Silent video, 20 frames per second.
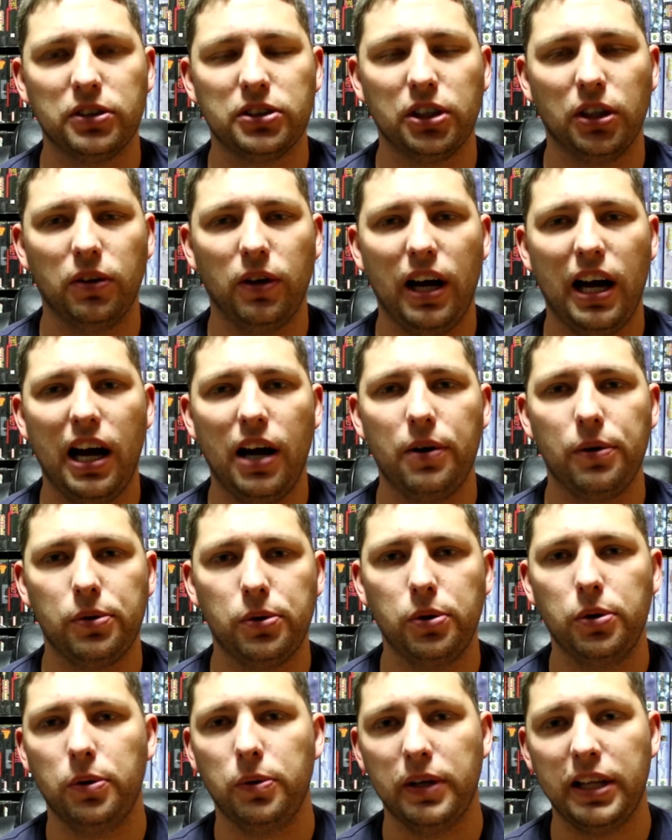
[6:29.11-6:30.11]
so how
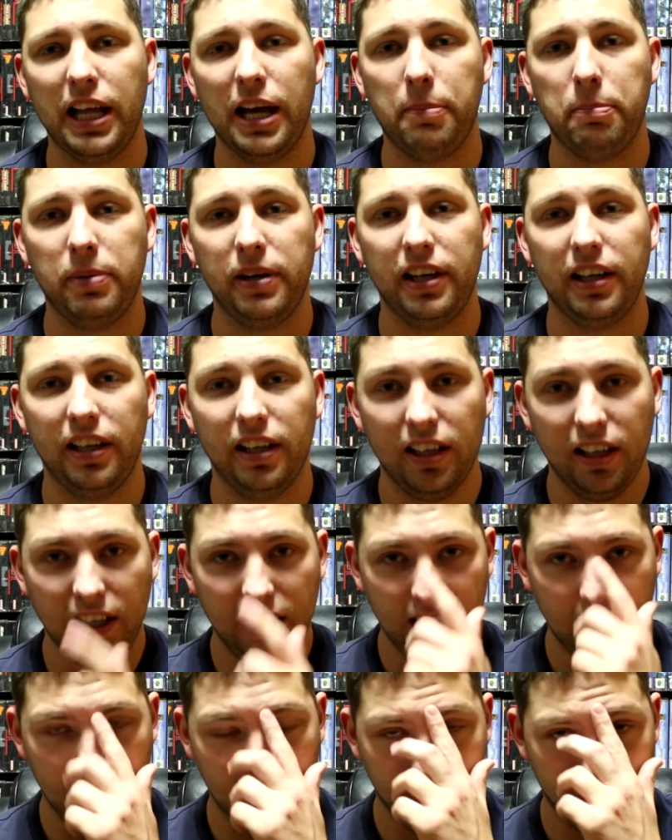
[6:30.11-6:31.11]
cool would that be
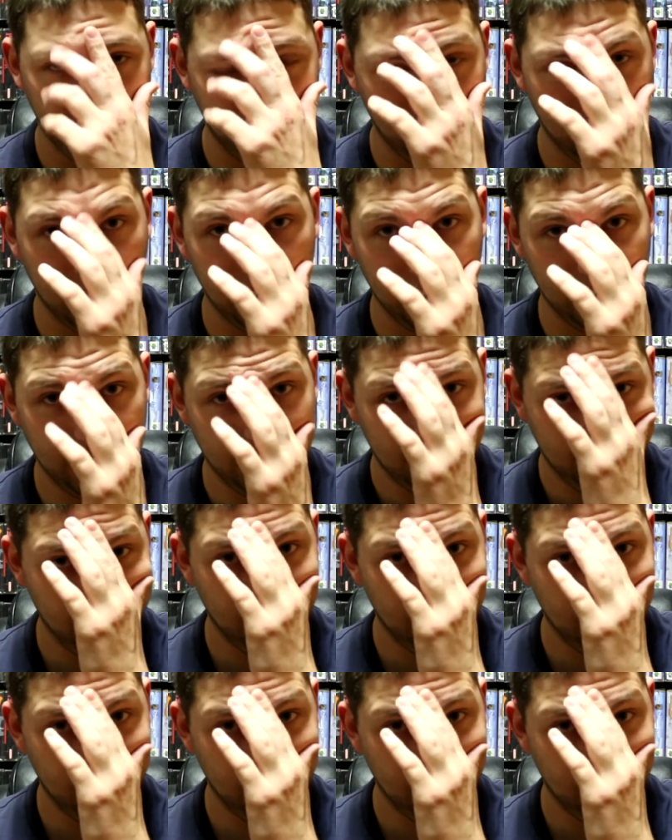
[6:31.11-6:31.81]
if, uh,